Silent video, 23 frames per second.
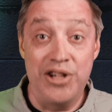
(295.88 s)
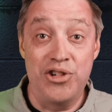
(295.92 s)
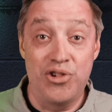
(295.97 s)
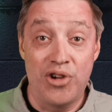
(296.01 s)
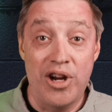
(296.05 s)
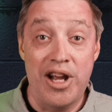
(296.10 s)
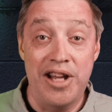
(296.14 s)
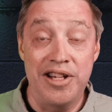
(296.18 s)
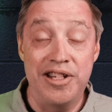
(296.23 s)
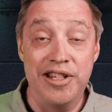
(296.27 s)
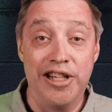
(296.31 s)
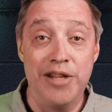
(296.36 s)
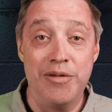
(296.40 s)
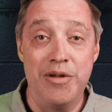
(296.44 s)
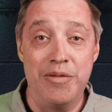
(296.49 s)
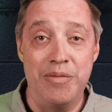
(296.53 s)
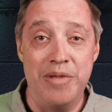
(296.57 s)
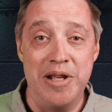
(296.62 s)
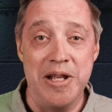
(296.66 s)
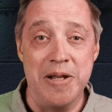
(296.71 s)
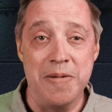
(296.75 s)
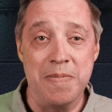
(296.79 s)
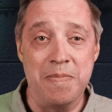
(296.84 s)
tried to
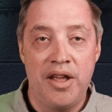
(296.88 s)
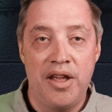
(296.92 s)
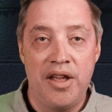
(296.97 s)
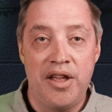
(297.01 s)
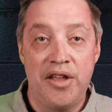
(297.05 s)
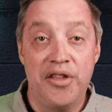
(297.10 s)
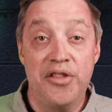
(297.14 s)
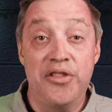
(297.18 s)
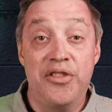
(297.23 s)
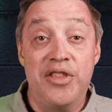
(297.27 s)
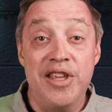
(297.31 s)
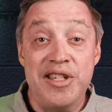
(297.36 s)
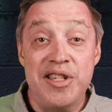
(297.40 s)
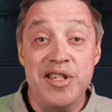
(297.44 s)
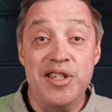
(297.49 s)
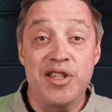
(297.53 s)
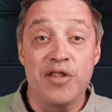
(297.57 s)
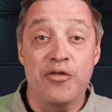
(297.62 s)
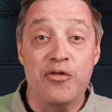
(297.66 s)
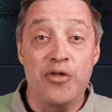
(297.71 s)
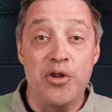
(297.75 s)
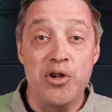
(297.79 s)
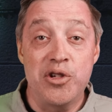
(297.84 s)
limit me. This
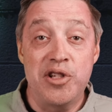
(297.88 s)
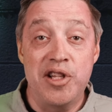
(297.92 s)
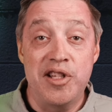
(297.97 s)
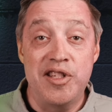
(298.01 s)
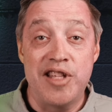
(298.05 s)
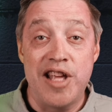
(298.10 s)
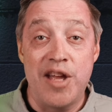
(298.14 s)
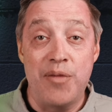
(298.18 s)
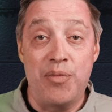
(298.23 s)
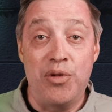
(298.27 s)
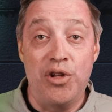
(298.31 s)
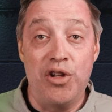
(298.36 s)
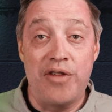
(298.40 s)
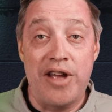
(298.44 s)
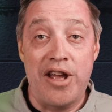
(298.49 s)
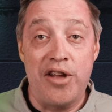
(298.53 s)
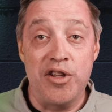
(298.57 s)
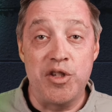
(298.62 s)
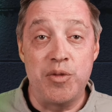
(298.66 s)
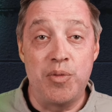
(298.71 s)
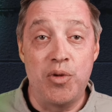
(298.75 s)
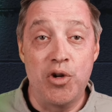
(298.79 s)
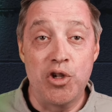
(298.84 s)
is the first example of
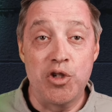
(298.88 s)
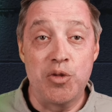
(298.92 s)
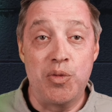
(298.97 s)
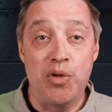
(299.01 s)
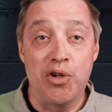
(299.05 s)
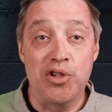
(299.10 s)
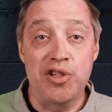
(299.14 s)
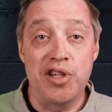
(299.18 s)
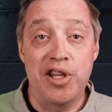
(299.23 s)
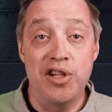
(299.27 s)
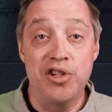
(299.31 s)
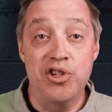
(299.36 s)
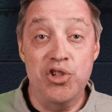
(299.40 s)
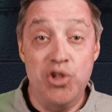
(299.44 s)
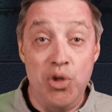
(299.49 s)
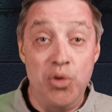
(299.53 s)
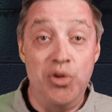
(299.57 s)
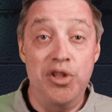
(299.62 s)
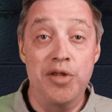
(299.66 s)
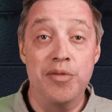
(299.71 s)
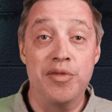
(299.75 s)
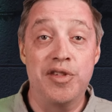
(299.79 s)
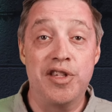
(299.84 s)
how sportsbooks can
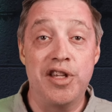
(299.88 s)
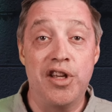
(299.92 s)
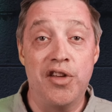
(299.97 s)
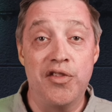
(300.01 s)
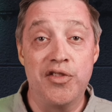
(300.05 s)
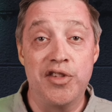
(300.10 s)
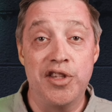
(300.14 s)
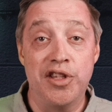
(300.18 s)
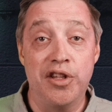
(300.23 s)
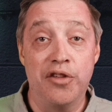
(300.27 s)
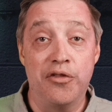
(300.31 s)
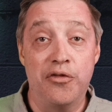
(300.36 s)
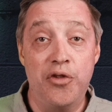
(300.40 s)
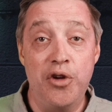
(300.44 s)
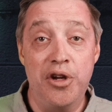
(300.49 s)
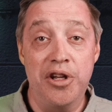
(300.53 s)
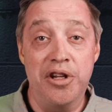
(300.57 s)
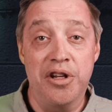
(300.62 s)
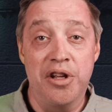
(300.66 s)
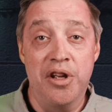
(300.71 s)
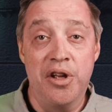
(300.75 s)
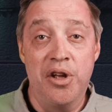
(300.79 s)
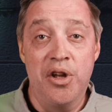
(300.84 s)
shoot themselves in the
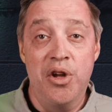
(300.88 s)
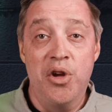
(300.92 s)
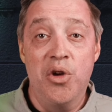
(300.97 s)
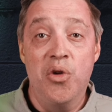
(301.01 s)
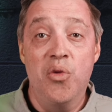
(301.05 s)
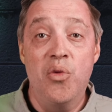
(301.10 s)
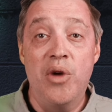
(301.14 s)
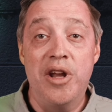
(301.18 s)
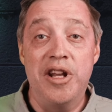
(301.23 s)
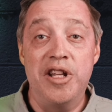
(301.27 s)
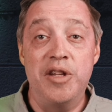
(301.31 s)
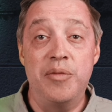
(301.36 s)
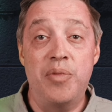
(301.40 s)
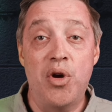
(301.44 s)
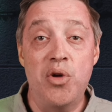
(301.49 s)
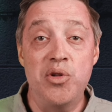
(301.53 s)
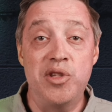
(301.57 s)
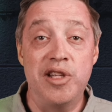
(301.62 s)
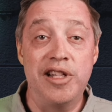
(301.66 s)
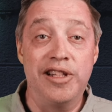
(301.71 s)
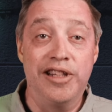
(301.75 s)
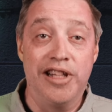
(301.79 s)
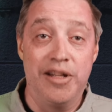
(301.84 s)
foot when
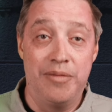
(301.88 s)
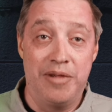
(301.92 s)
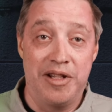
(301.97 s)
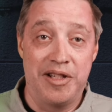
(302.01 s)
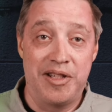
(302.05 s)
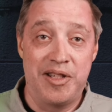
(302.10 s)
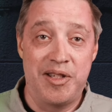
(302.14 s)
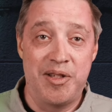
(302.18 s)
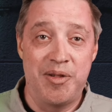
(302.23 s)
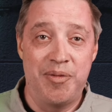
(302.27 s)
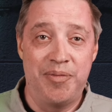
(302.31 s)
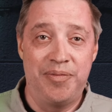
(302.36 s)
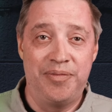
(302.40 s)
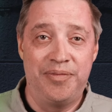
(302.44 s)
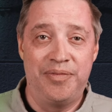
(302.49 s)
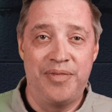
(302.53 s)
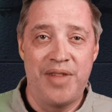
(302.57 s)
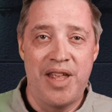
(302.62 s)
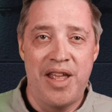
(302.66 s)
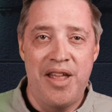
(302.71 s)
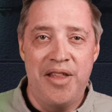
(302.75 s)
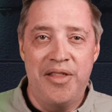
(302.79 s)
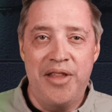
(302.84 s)
imposing limits.
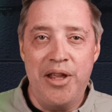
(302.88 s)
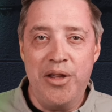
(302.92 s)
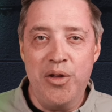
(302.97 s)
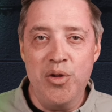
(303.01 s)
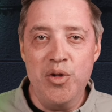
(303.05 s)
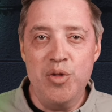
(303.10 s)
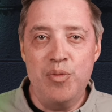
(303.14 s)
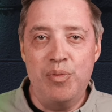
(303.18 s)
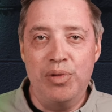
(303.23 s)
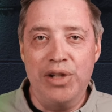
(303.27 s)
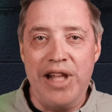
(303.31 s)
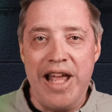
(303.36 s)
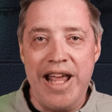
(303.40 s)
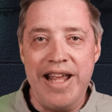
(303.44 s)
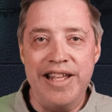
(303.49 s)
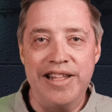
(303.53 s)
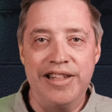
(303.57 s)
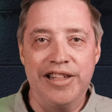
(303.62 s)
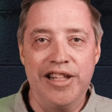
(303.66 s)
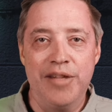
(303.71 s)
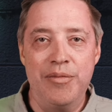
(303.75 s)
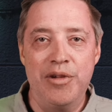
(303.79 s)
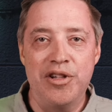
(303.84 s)
They use
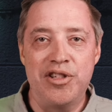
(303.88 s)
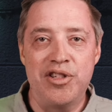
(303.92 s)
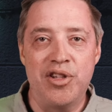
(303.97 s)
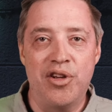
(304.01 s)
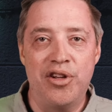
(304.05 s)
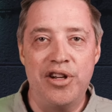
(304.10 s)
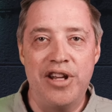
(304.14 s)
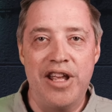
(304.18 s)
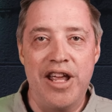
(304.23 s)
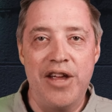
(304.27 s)
blanket limits on